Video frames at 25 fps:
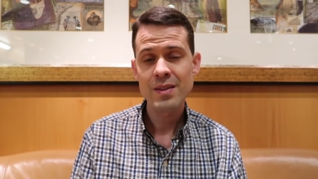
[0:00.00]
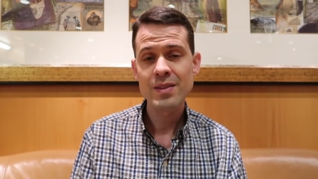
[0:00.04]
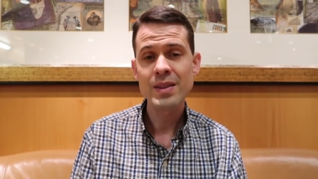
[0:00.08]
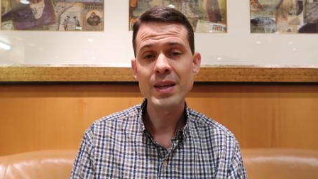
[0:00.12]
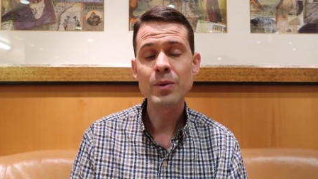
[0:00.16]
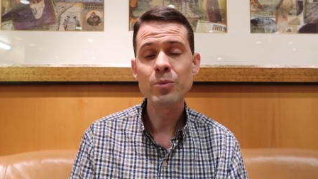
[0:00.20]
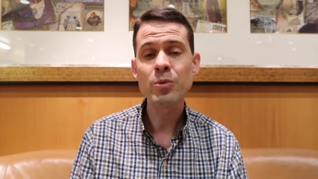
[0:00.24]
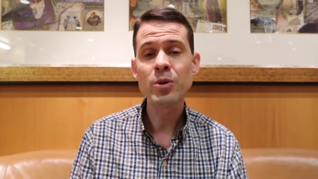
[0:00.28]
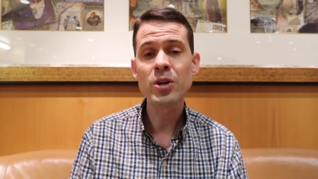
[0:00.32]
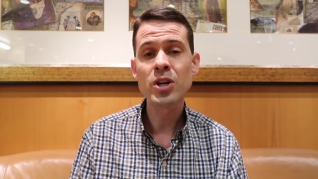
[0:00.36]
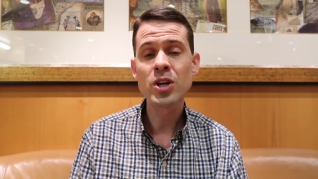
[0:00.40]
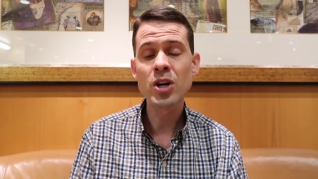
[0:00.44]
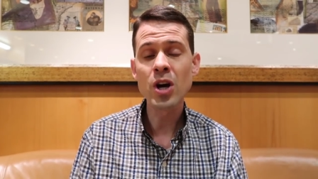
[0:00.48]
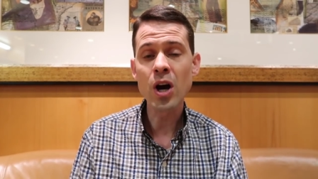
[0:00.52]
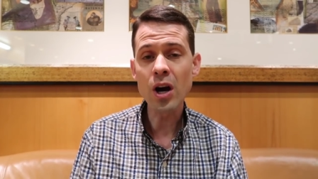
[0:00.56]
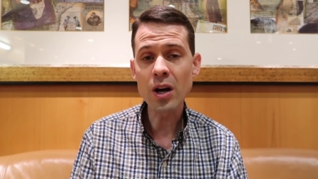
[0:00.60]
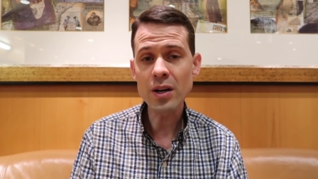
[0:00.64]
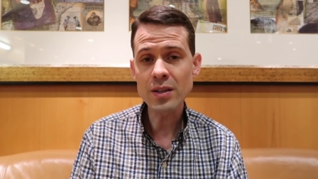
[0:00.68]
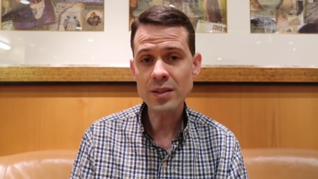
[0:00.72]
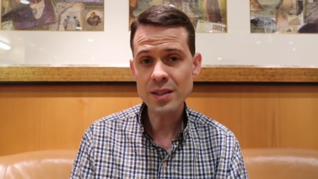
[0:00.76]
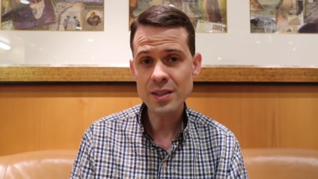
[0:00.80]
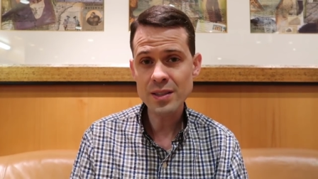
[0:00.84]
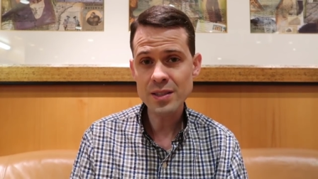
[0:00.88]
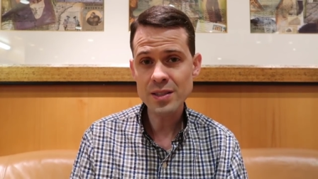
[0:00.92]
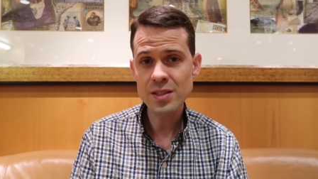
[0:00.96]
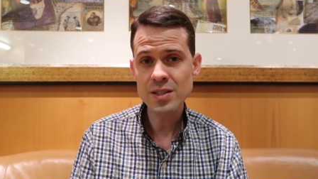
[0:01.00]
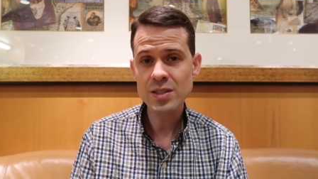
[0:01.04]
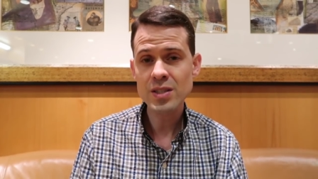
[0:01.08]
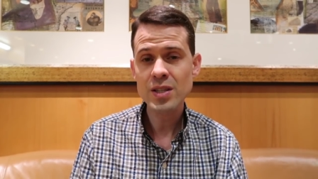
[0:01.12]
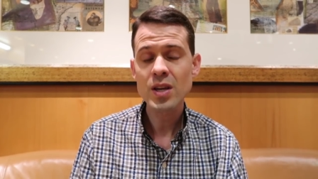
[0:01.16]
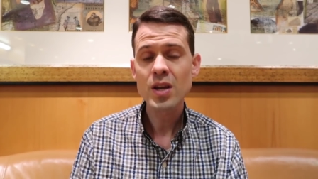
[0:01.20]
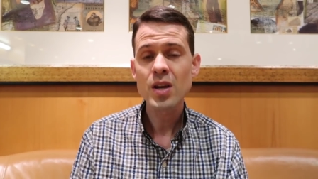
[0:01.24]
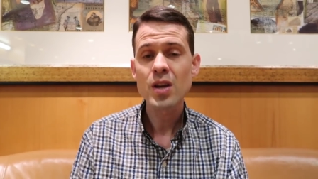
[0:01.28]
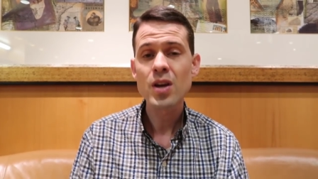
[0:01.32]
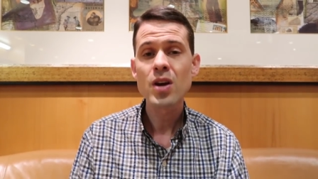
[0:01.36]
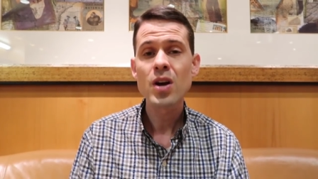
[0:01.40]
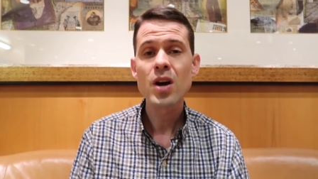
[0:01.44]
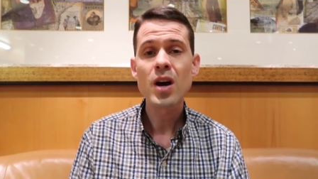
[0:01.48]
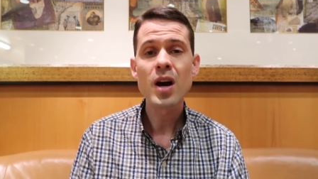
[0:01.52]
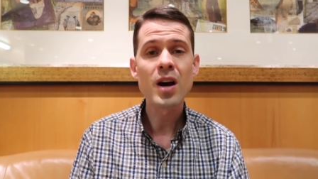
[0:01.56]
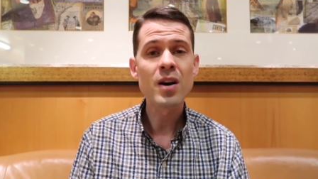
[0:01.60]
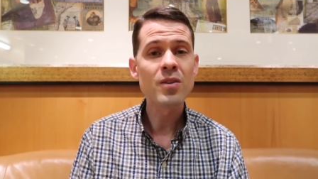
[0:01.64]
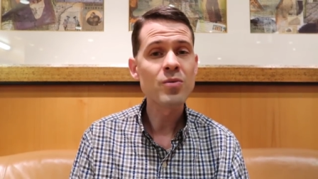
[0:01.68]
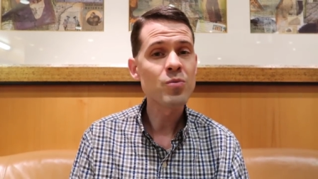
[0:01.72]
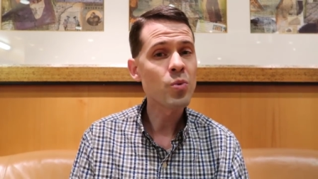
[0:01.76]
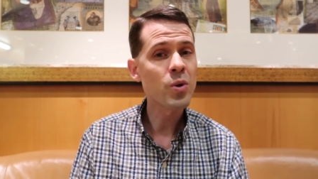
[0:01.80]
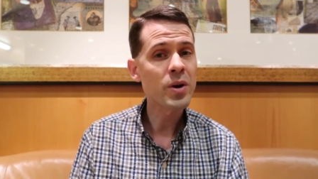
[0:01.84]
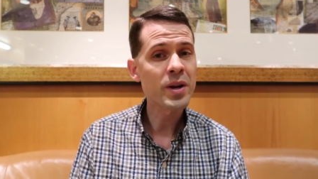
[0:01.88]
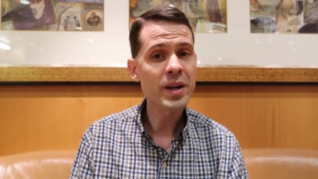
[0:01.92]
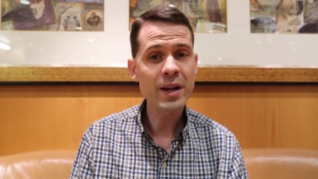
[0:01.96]
That regardless
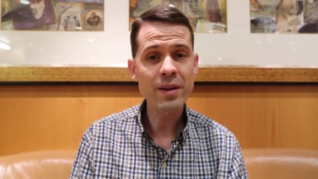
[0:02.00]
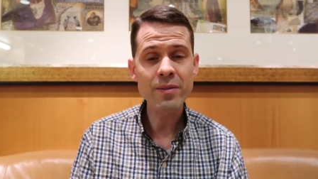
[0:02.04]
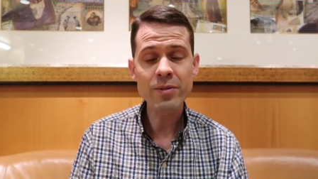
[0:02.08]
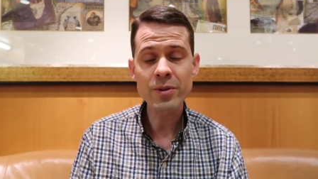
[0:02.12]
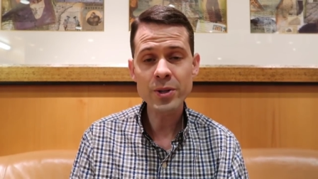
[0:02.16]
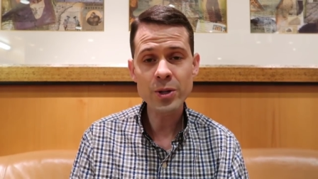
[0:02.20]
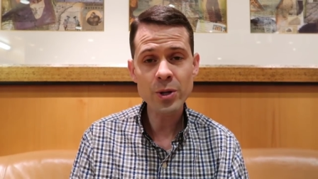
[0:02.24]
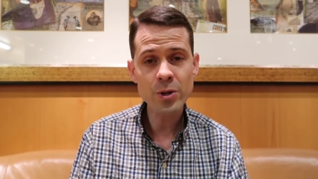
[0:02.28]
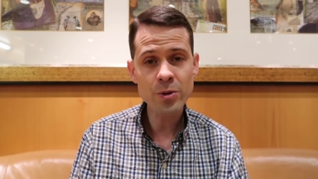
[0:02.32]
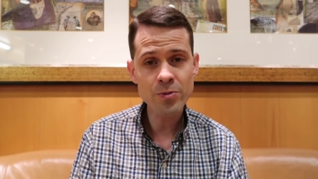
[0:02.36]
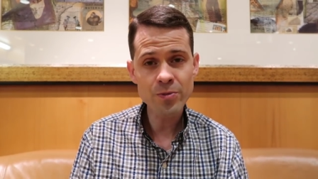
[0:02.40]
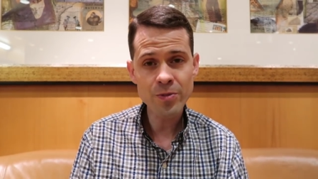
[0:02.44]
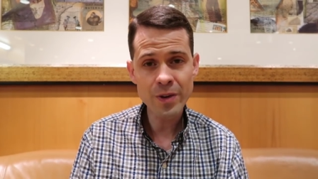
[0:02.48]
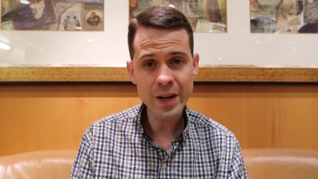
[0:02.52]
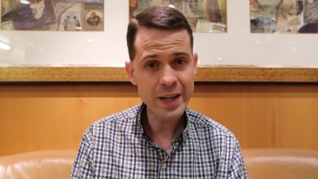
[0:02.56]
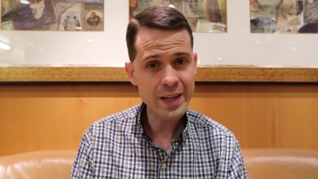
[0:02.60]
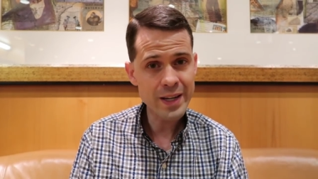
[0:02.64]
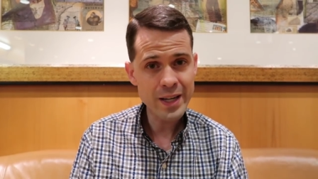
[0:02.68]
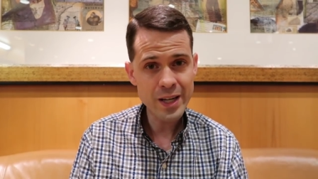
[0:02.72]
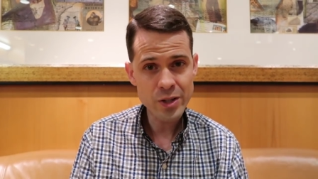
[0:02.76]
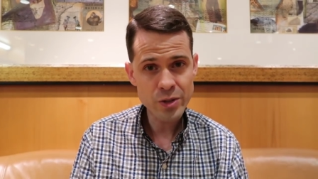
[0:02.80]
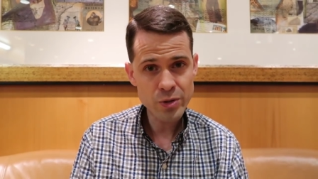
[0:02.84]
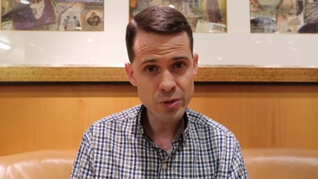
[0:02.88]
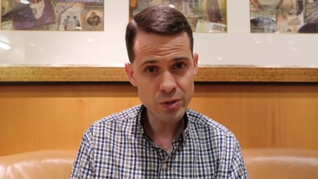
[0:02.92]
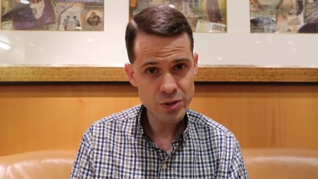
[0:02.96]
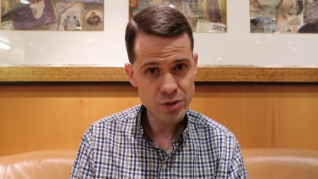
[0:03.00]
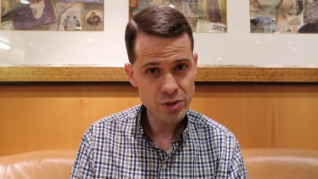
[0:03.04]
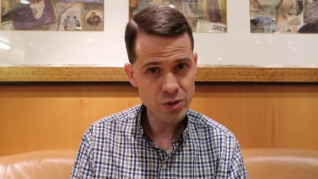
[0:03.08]
of whatever your financial